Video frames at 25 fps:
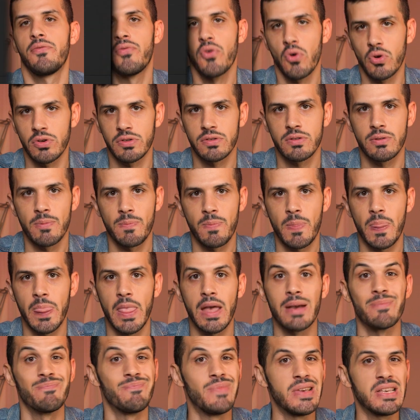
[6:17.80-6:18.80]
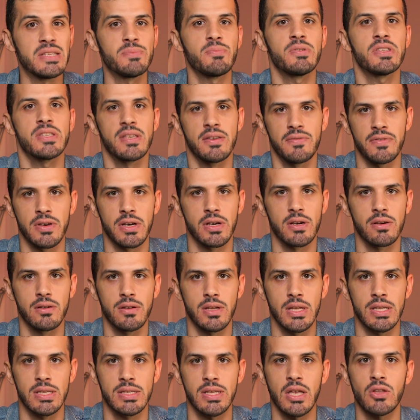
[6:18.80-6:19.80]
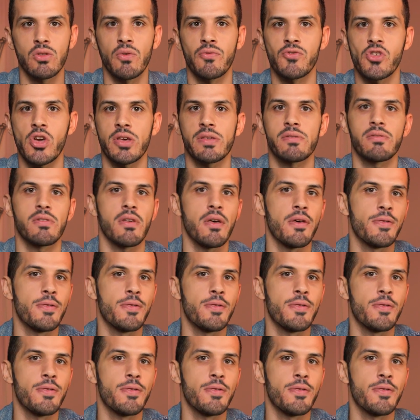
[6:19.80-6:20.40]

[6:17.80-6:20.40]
First, be specific. Instead of just